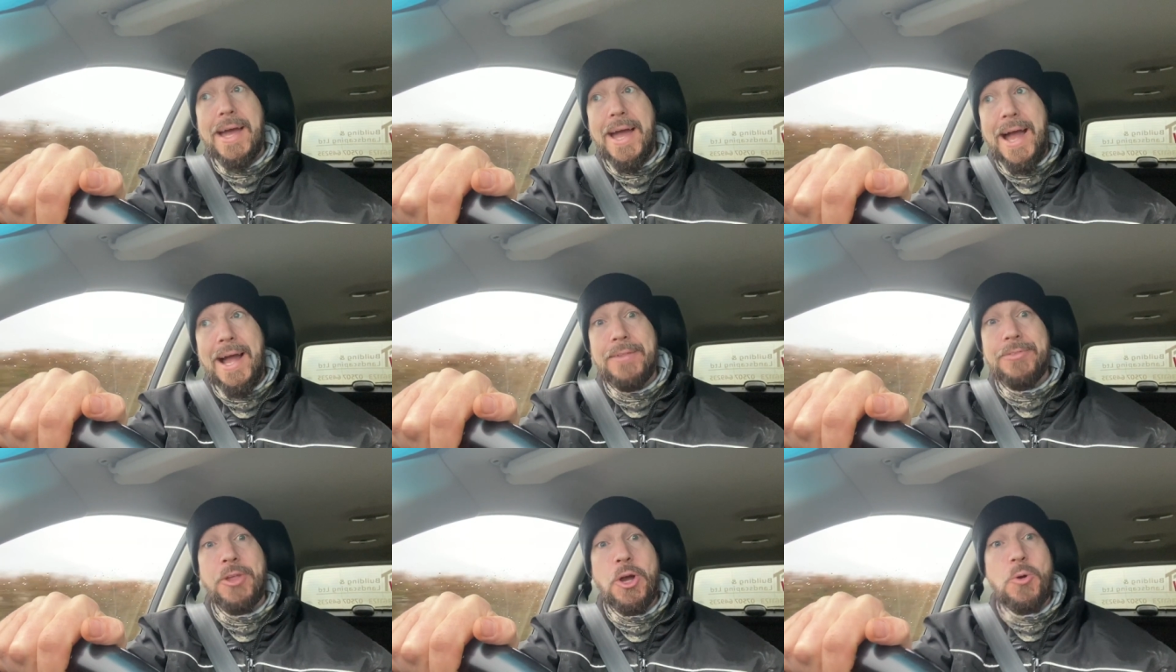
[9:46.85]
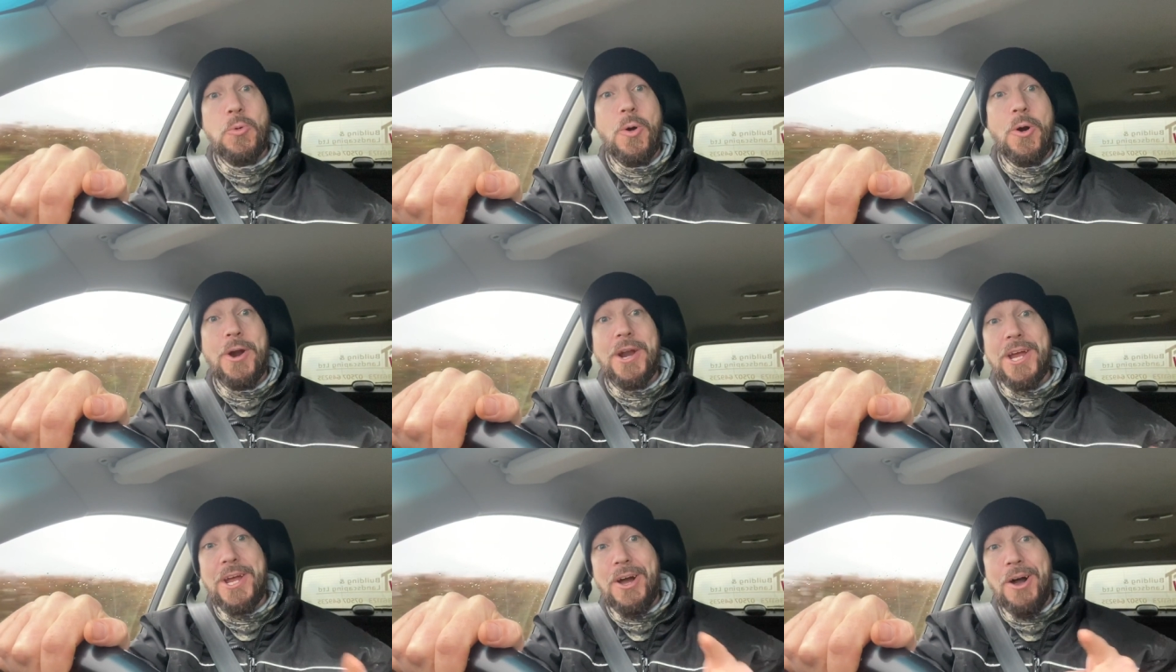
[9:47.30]
And don't
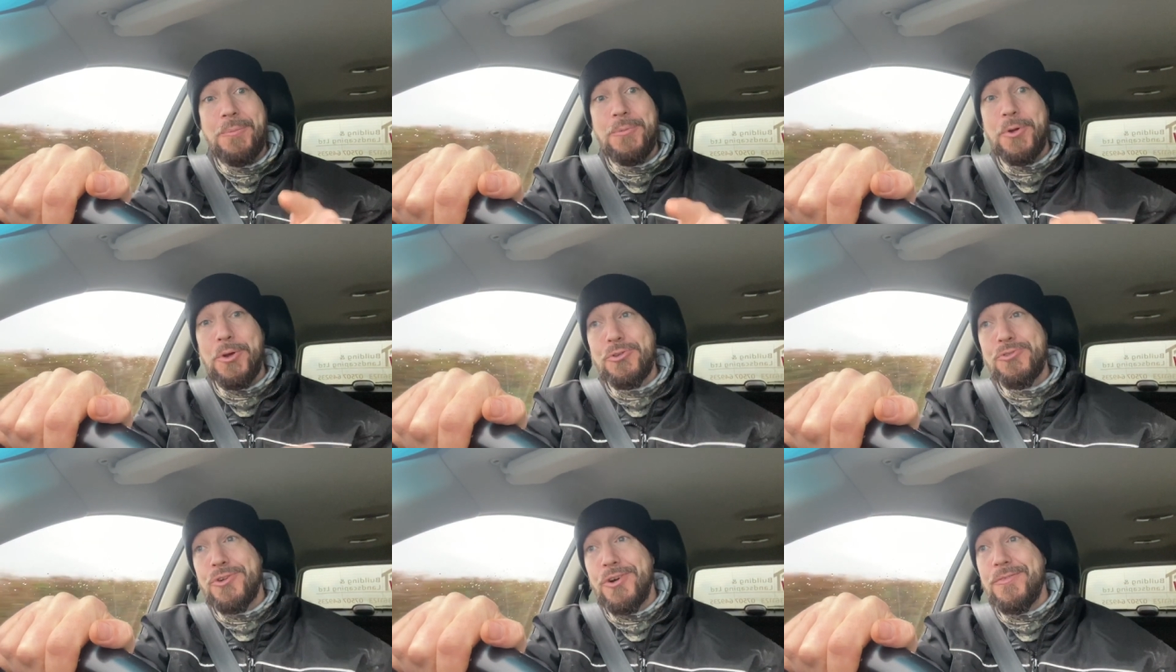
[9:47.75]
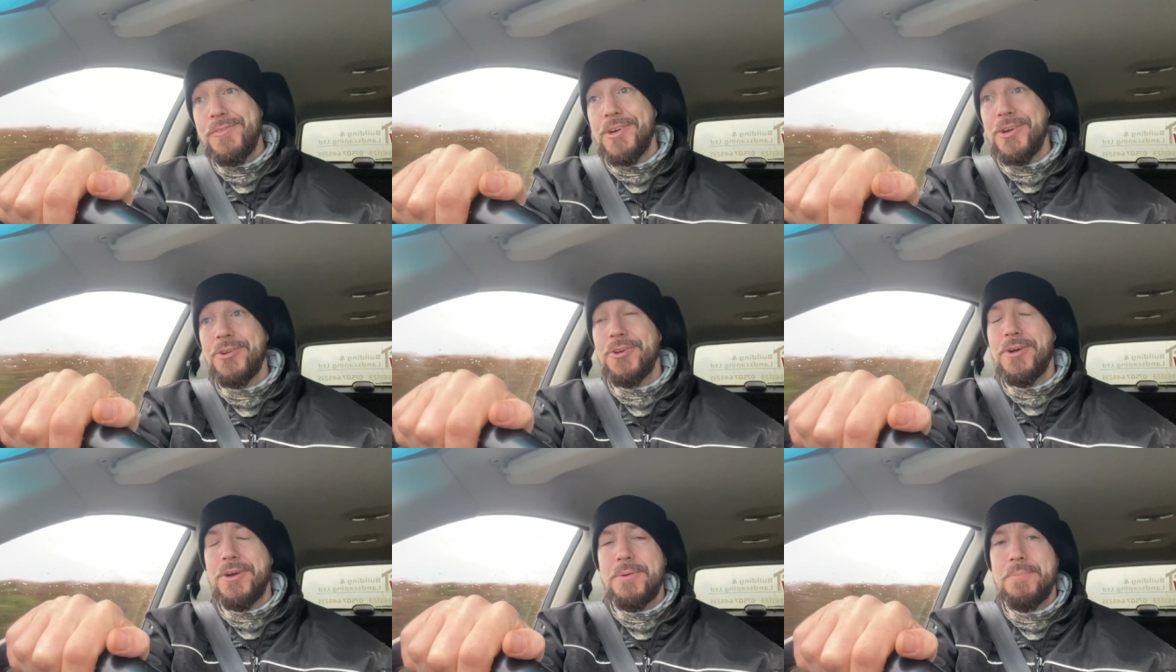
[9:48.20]
worry, I'm not driving
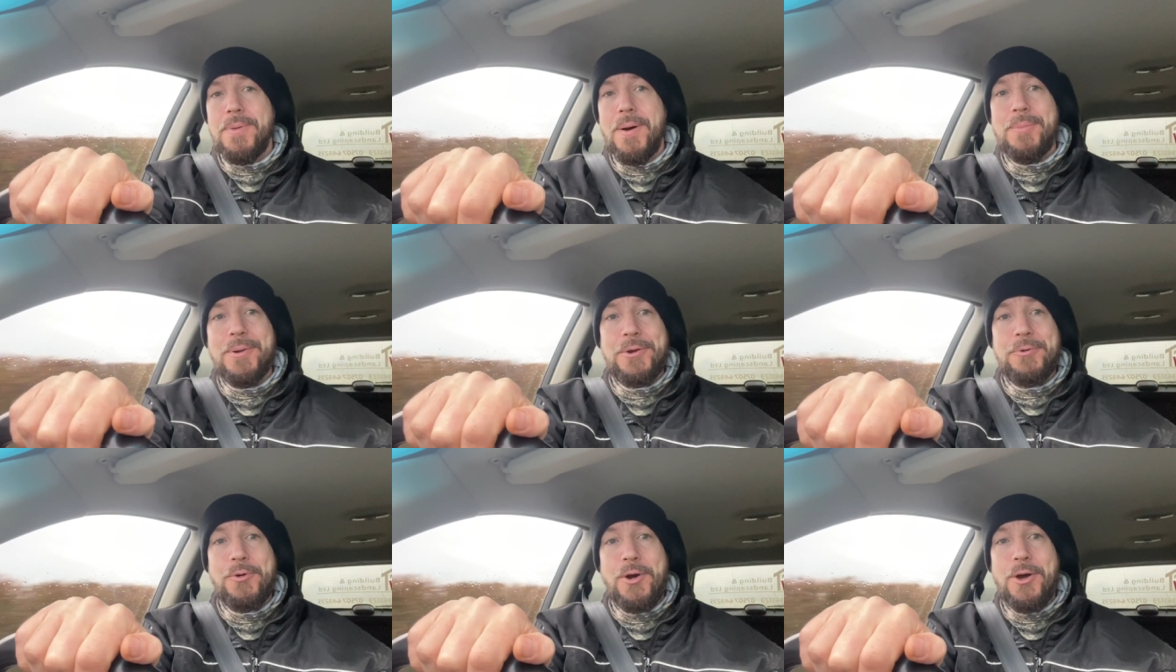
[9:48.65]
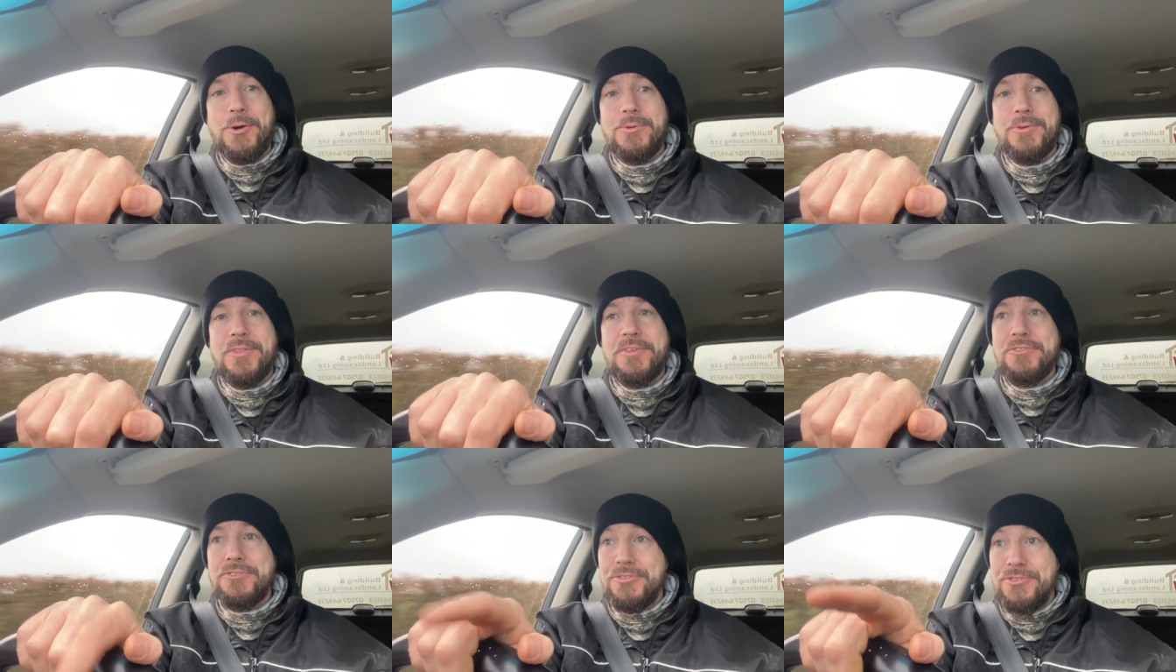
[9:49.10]
on a public road.
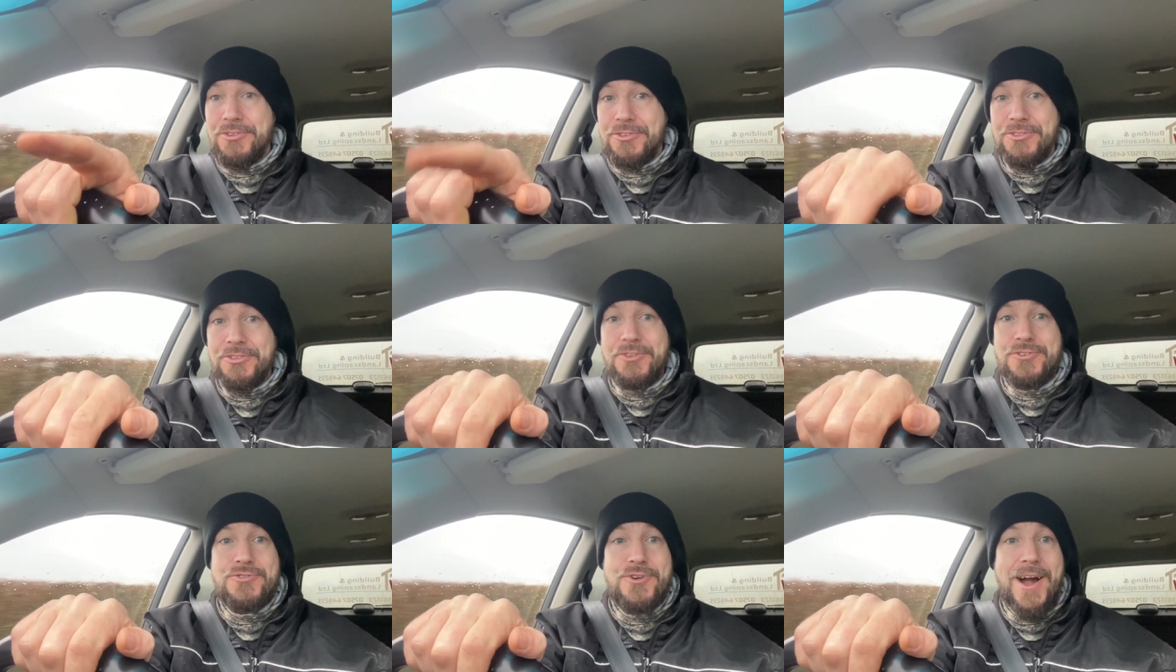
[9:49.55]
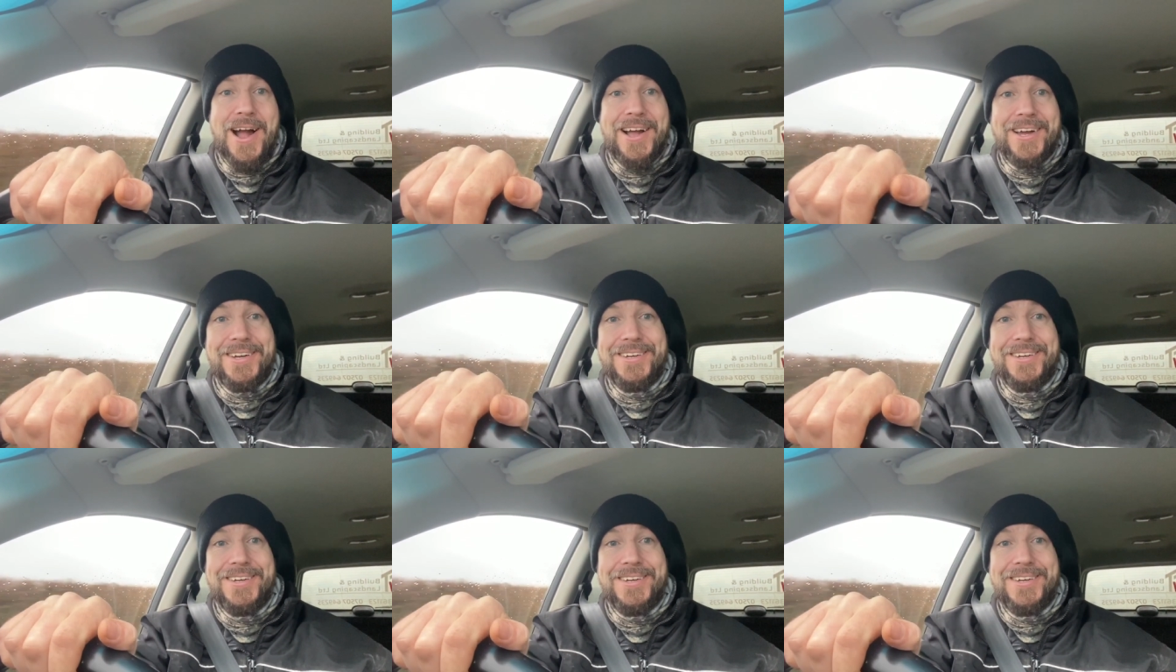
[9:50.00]
This is just a track.